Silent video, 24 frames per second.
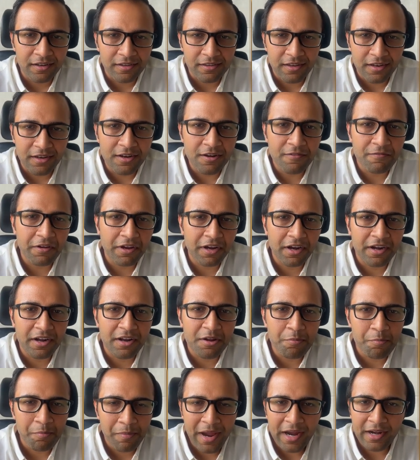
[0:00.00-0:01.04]
significant
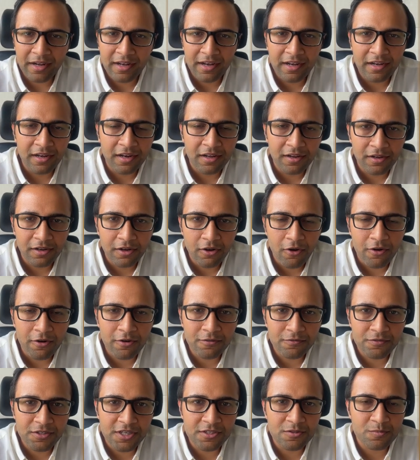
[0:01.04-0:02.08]
impact and a lot
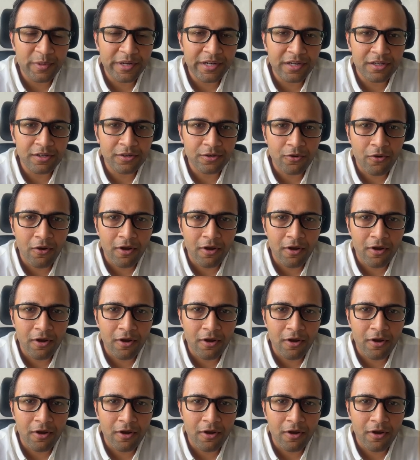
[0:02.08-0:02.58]
of judgmental